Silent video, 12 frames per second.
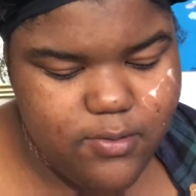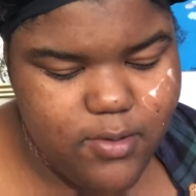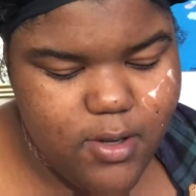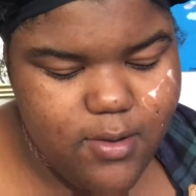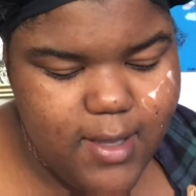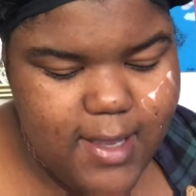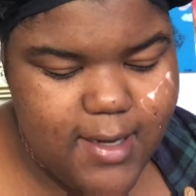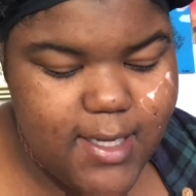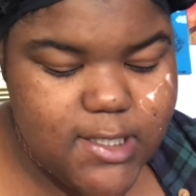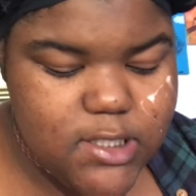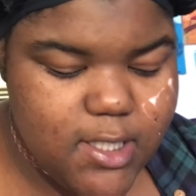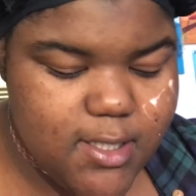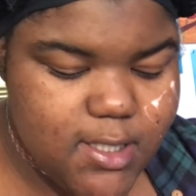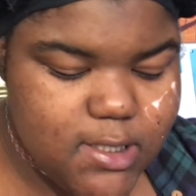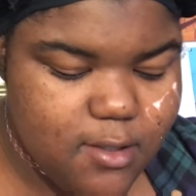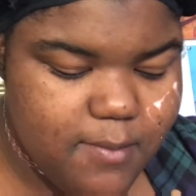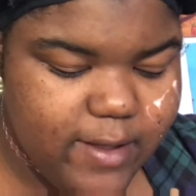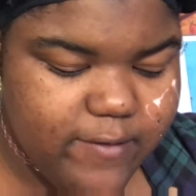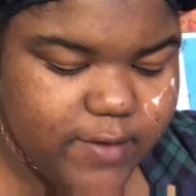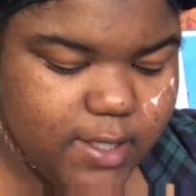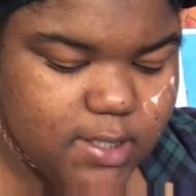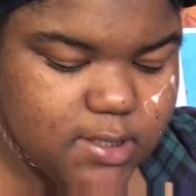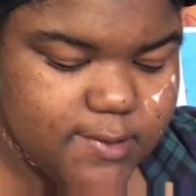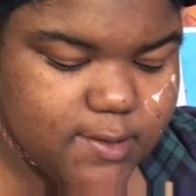Okay, let's get this on my
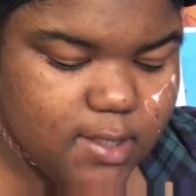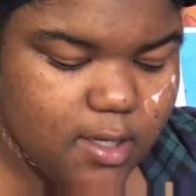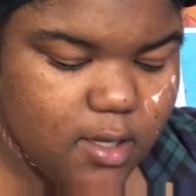face.